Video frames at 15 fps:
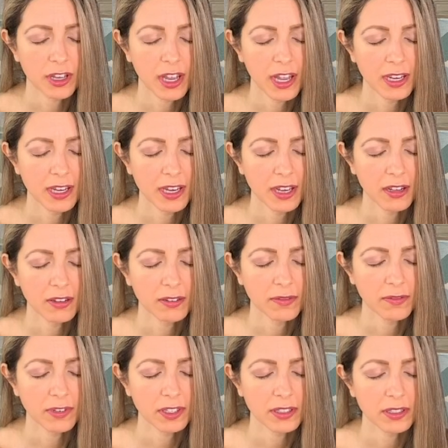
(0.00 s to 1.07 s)
Haniel.
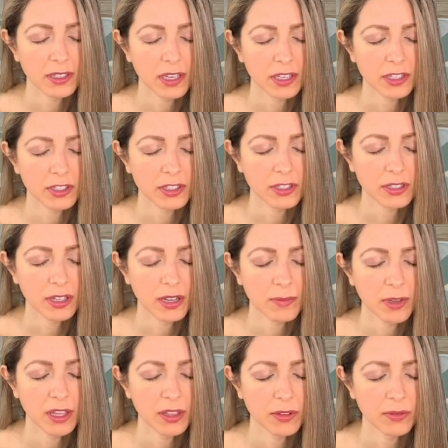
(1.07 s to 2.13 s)
Feels like she's
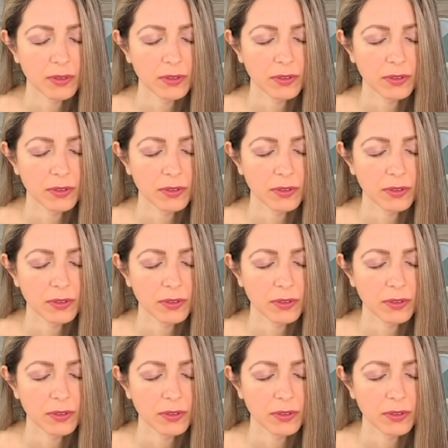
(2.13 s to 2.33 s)
coming through.